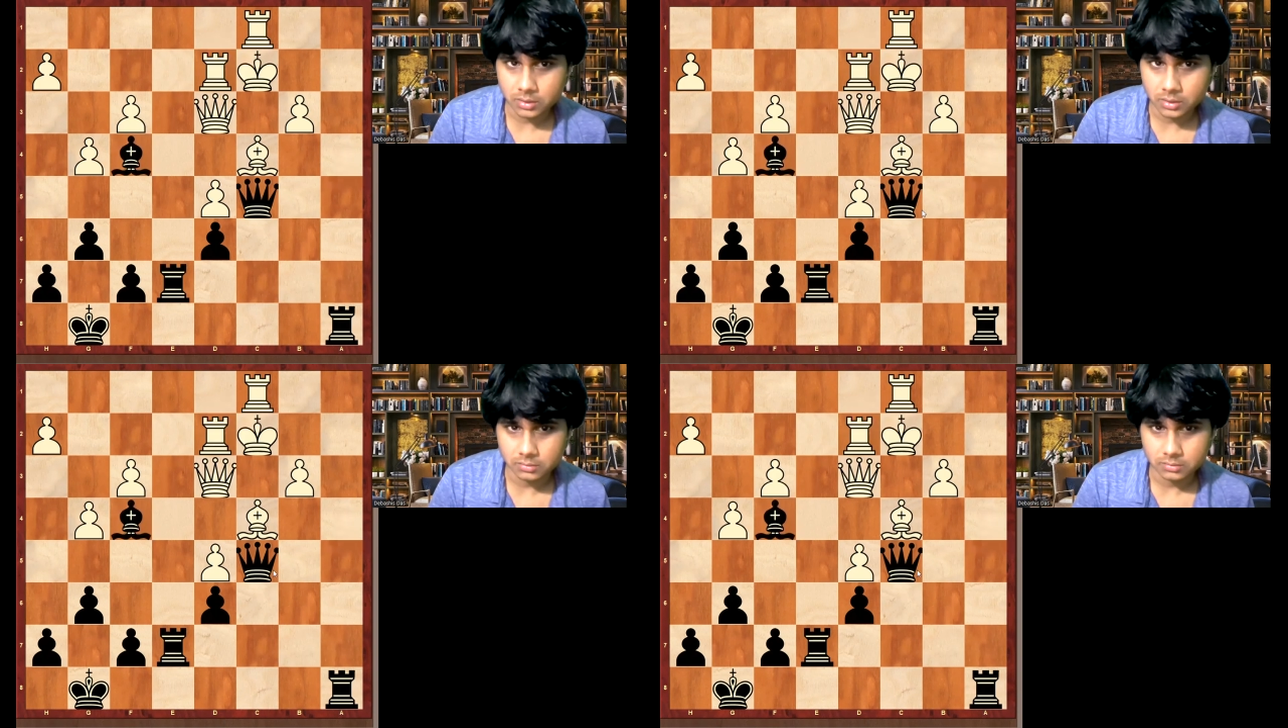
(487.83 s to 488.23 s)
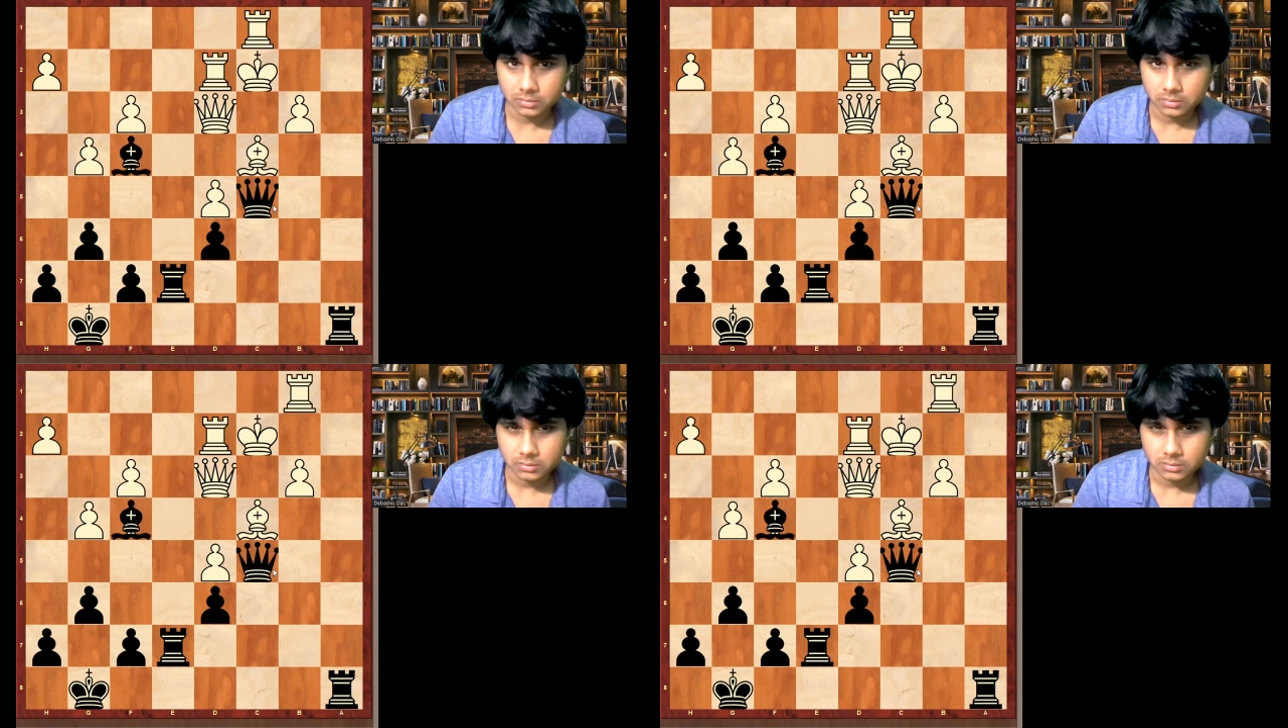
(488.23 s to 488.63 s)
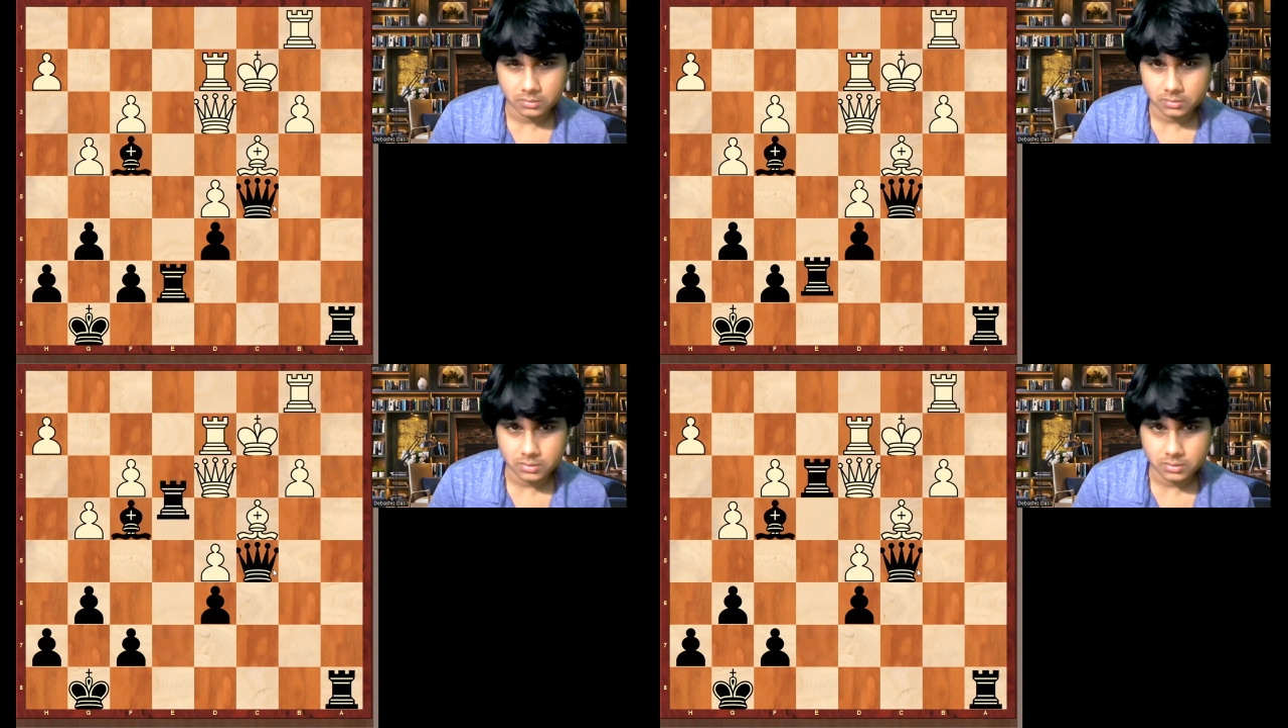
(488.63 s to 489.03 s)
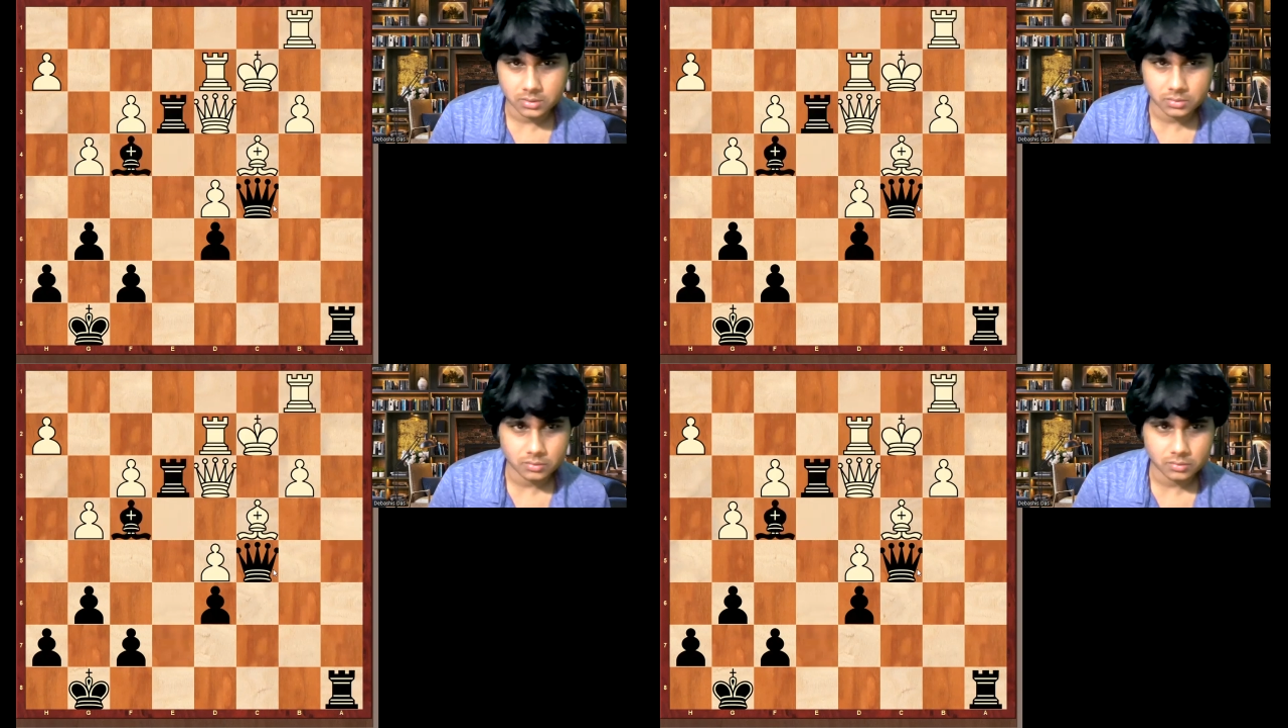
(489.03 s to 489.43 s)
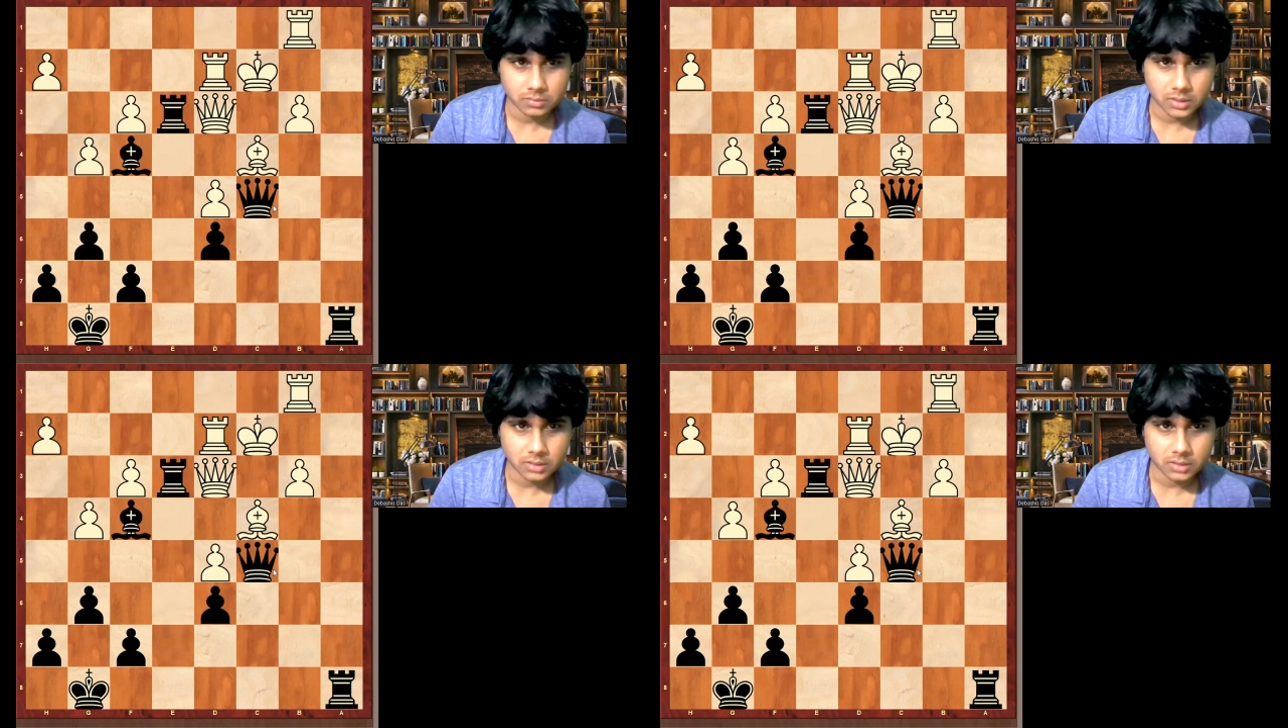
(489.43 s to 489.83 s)
b2. So there is
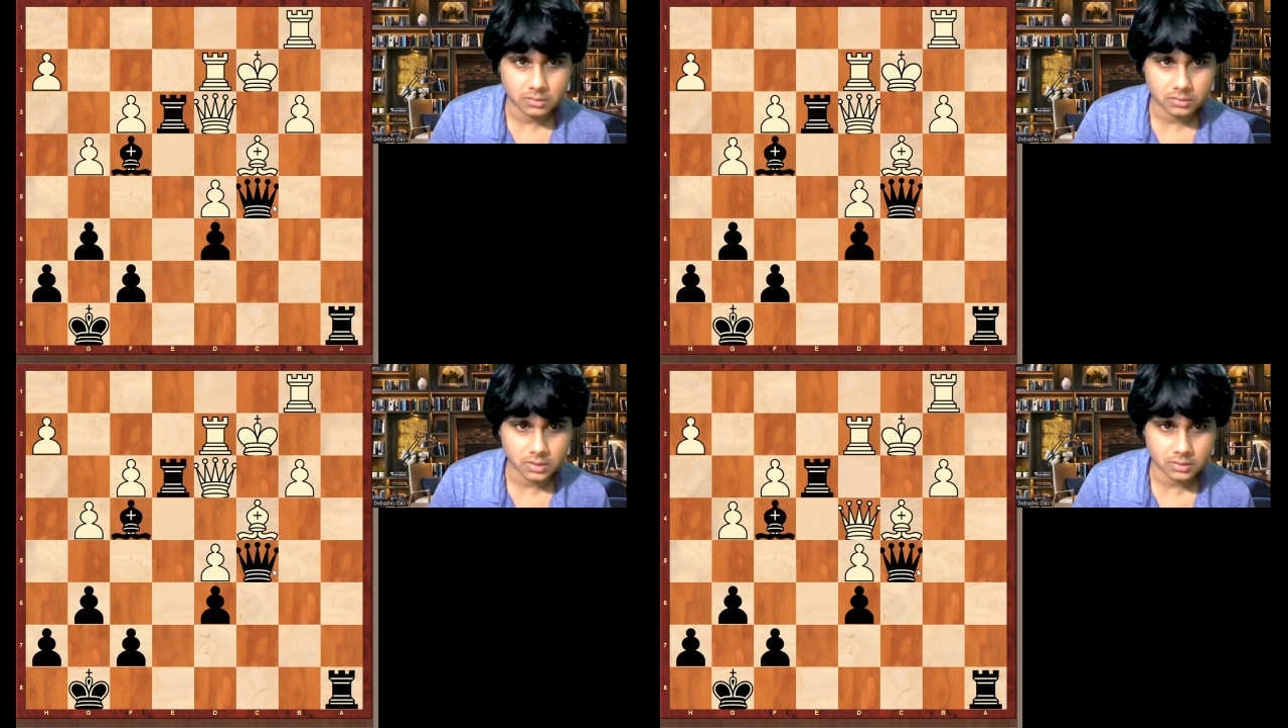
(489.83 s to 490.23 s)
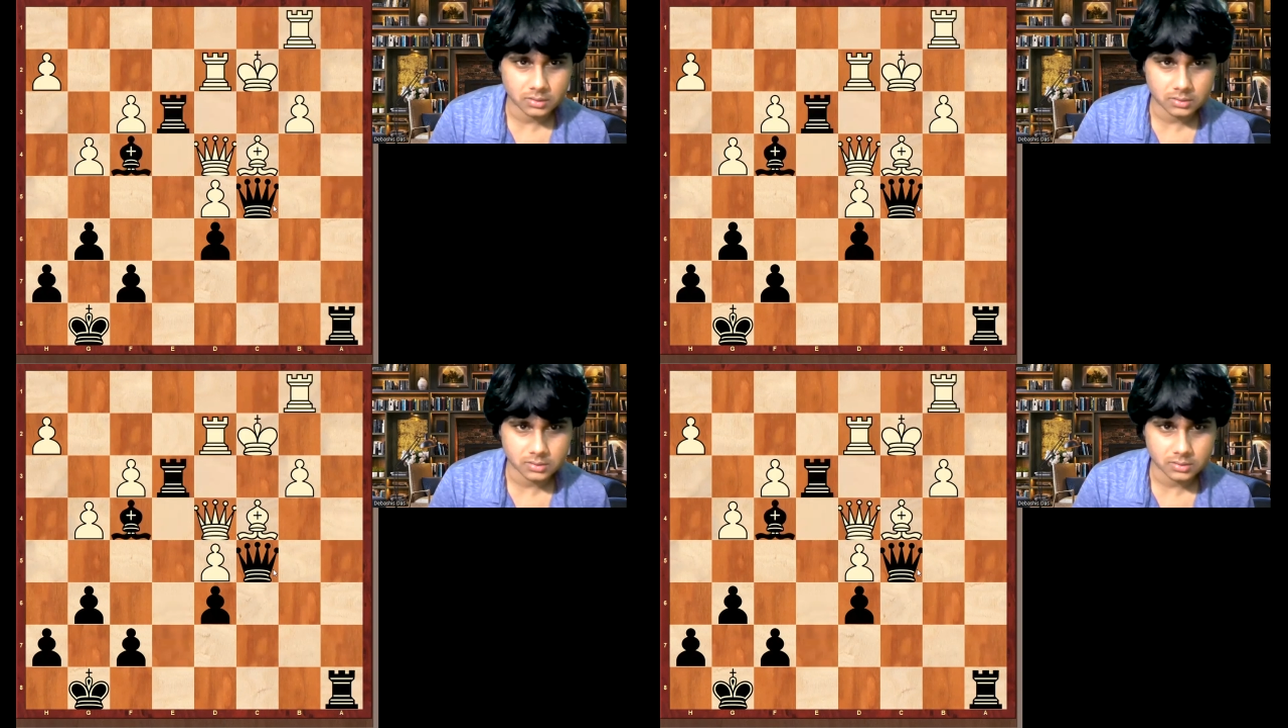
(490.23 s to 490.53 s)
no need to take.